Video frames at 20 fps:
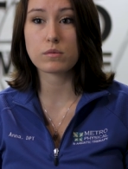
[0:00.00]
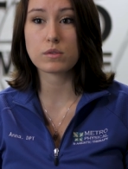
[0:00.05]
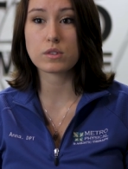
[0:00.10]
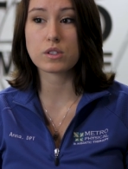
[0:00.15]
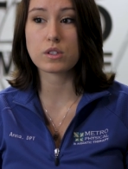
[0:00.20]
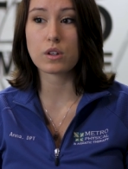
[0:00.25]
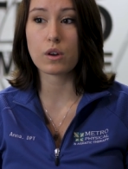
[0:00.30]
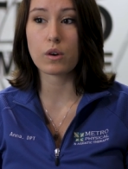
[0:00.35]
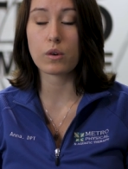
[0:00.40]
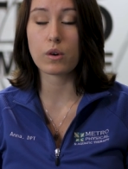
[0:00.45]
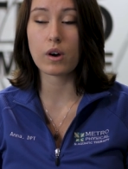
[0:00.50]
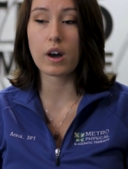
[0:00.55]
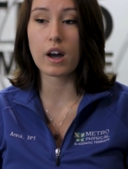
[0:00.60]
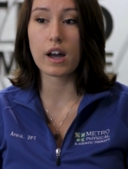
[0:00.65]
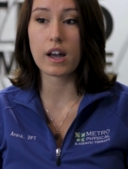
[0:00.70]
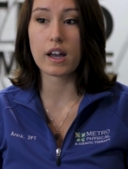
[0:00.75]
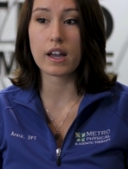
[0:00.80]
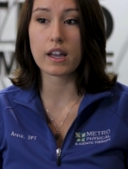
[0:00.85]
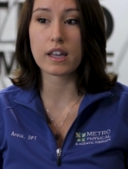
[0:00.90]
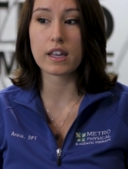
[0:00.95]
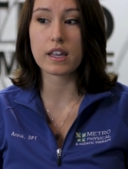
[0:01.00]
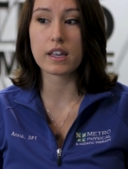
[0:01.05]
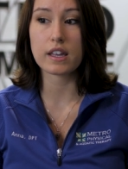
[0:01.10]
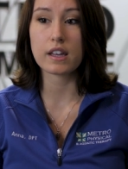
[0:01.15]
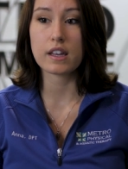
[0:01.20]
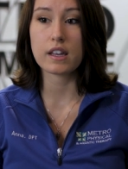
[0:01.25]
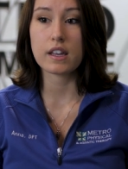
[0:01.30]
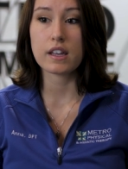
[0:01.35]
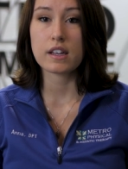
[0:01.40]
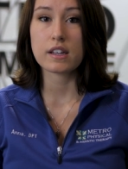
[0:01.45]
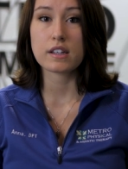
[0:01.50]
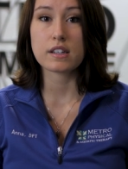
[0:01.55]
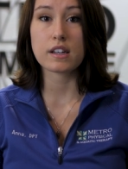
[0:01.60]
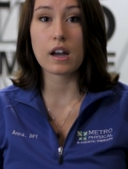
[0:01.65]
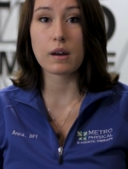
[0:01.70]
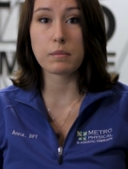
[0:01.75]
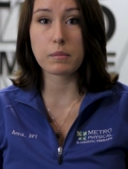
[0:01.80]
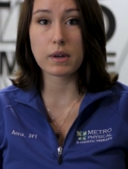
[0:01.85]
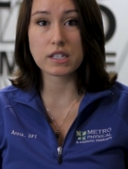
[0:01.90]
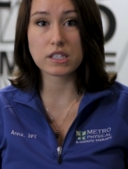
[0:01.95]
So I
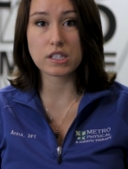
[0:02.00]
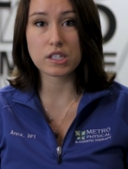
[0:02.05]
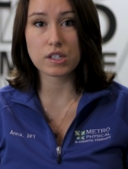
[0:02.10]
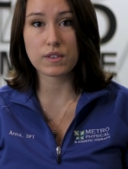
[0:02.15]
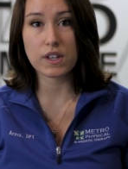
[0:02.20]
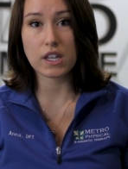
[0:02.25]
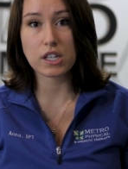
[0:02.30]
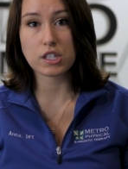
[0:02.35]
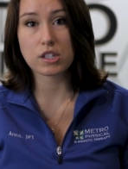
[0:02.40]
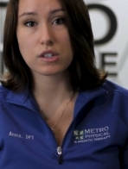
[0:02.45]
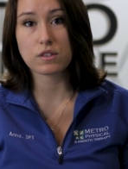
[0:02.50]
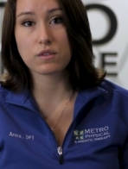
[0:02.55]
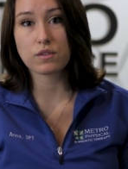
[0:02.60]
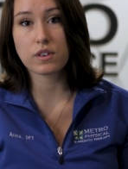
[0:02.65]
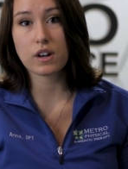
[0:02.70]
got my certification